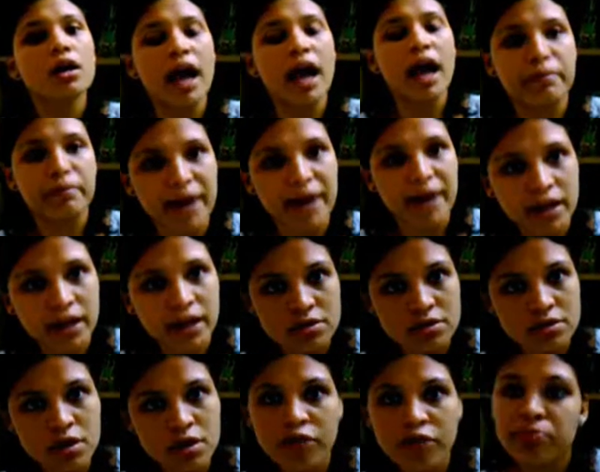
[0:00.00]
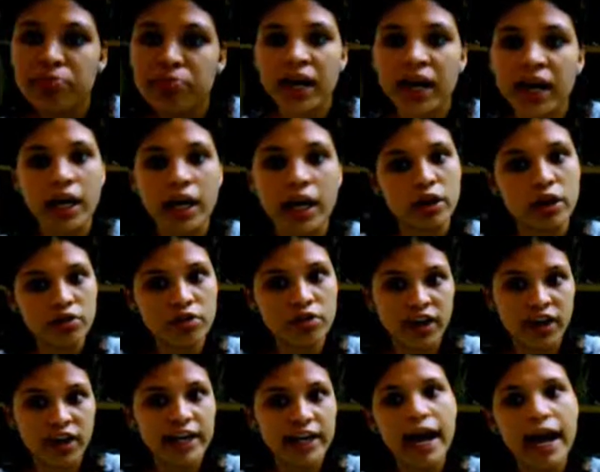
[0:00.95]
and Microsoft may
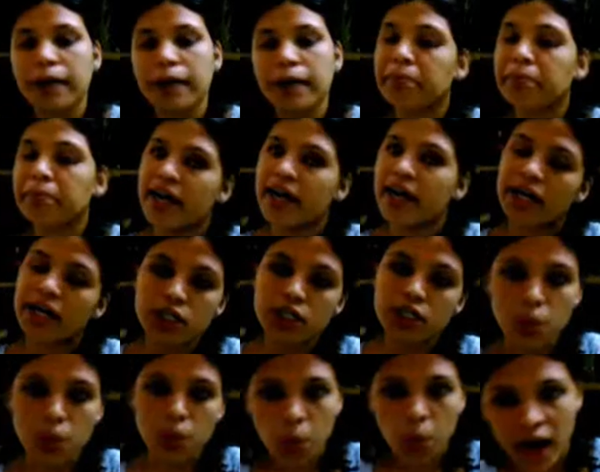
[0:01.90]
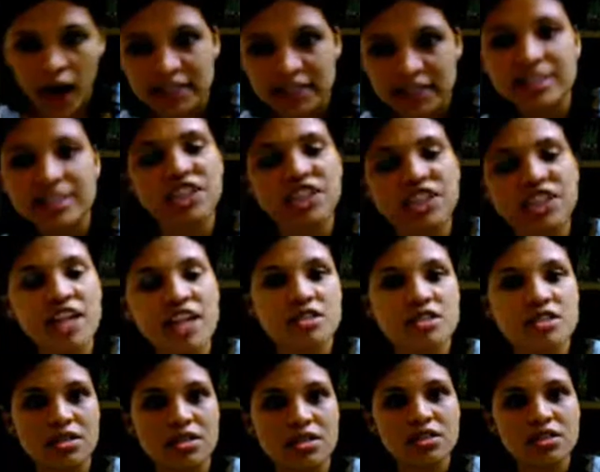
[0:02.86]
innovate and make advanced
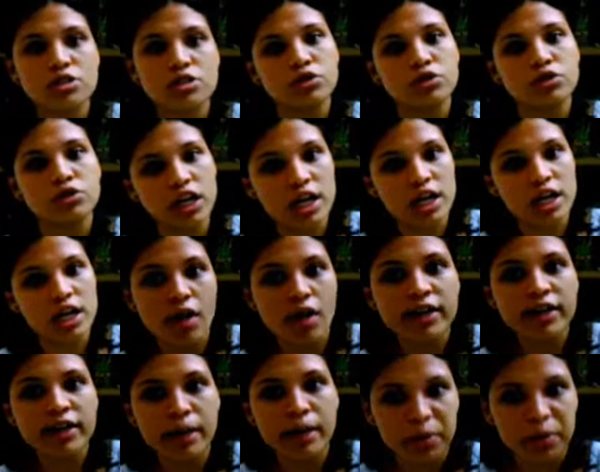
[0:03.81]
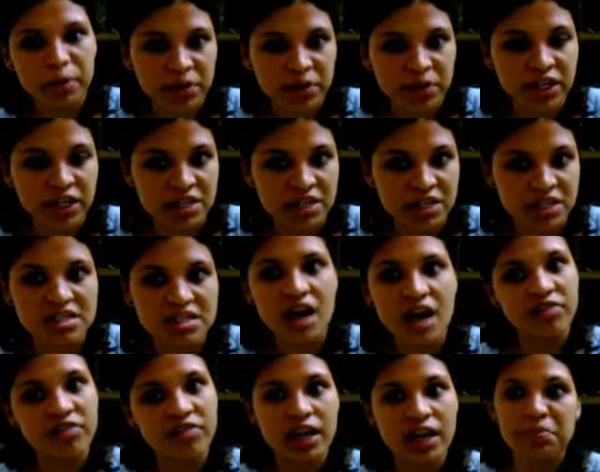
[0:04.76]
changes to the cloud capabilities
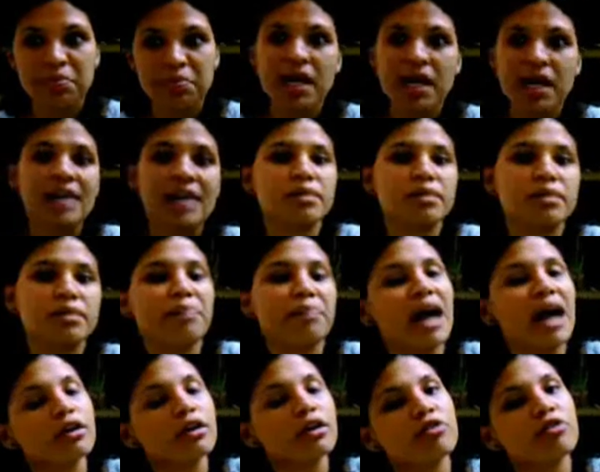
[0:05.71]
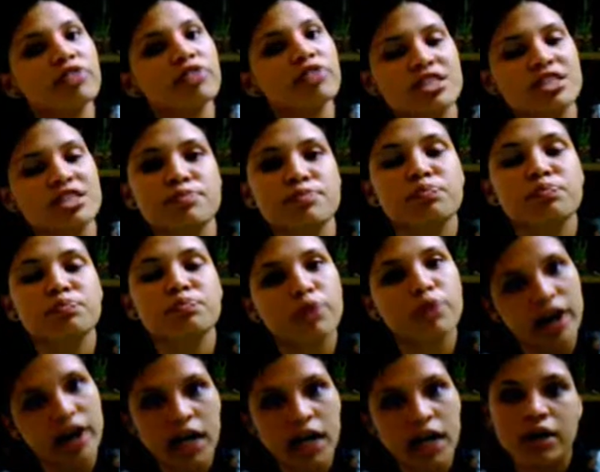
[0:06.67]
available as a part of its
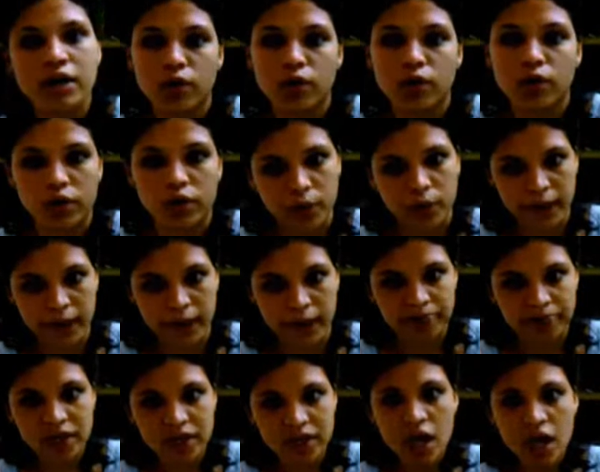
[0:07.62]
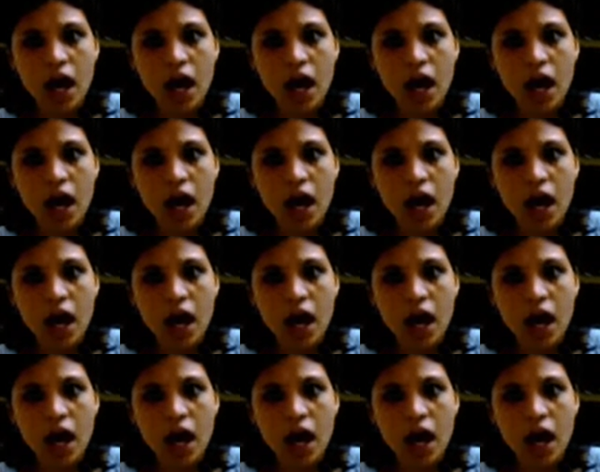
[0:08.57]
product roadmap.